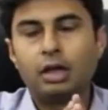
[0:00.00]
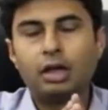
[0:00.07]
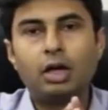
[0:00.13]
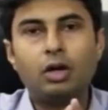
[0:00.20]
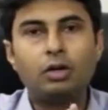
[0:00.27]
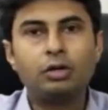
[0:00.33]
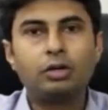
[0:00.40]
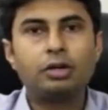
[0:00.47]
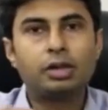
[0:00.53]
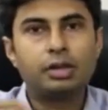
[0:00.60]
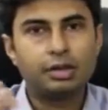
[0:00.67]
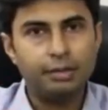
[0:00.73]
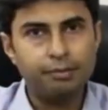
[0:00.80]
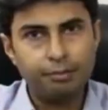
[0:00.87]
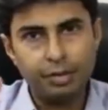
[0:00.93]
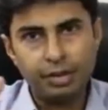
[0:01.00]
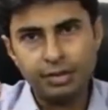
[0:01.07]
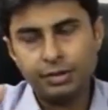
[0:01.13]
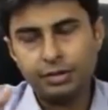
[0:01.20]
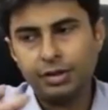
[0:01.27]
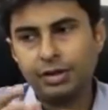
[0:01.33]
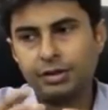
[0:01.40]
Now the simple
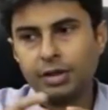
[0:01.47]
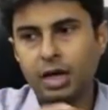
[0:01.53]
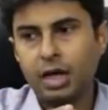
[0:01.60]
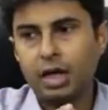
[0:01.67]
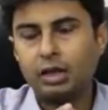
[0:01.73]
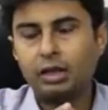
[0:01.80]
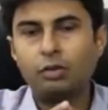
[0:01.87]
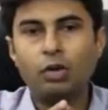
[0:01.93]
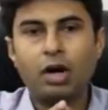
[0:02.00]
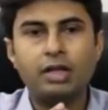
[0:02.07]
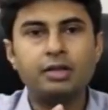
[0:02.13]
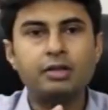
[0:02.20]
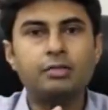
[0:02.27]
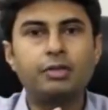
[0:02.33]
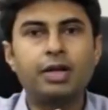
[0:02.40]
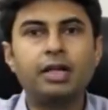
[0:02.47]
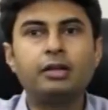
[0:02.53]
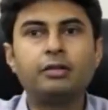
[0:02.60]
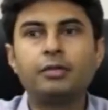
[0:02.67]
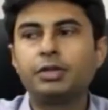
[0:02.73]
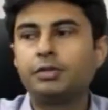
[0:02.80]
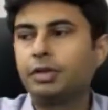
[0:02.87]
injuries are the ones
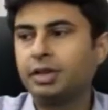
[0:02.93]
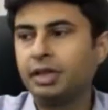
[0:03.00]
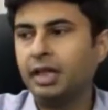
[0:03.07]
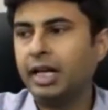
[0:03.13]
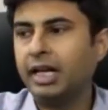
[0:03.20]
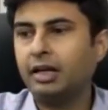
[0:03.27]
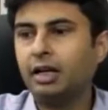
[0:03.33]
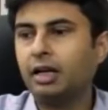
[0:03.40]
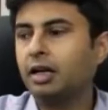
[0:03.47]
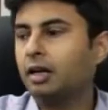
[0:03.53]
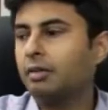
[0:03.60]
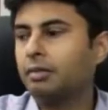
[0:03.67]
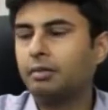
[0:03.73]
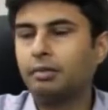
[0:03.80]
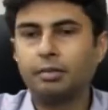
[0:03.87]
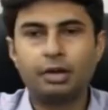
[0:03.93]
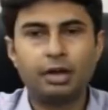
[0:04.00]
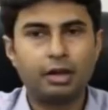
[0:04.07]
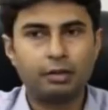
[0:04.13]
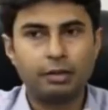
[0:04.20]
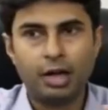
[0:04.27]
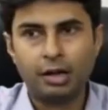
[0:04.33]
which we see like
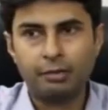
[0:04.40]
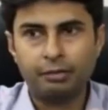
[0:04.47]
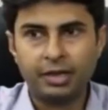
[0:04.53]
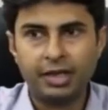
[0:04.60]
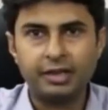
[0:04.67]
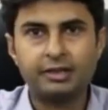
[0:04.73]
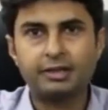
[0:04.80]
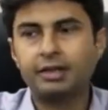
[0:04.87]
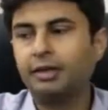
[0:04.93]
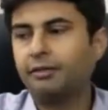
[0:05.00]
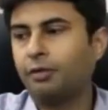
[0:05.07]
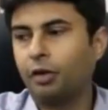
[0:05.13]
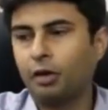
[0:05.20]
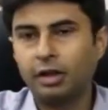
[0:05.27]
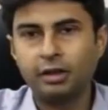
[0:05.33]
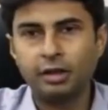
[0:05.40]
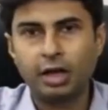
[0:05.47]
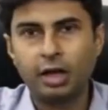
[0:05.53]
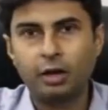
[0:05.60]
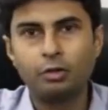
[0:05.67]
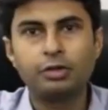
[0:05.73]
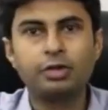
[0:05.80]
our kids, they fall in the
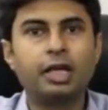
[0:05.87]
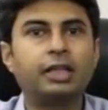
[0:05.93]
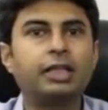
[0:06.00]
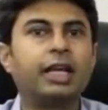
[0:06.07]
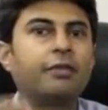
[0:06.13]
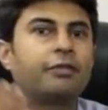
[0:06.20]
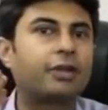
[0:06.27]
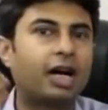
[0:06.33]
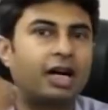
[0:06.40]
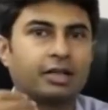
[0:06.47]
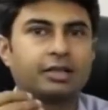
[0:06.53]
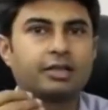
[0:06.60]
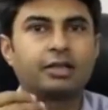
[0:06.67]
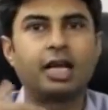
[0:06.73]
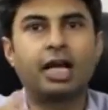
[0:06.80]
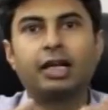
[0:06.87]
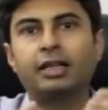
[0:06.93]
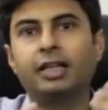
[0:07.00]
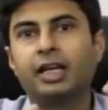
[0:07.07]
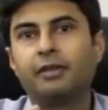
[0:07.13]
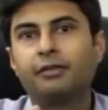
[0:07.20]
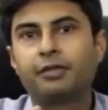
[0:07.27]
house and they have cuts
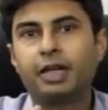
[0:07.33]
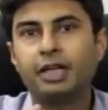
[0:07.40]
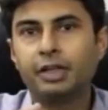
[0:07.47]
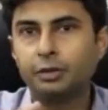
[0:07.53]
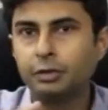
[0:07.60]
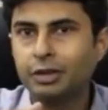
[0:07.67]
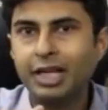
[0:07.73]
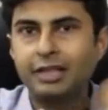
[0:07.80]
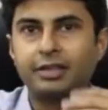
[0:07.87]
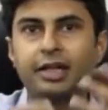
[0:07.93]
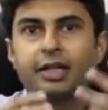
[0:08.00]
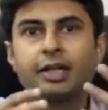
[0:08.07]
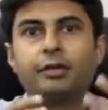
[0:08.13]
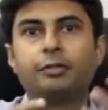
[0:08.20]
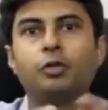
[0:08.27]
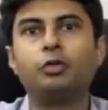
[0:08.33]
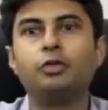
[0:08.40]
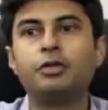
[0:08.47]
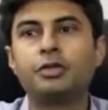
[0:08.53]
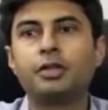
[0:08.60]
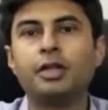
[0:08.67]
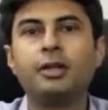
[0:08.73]
and they have contused lacerated
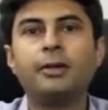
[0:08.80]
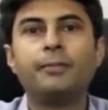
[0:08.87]
wounds.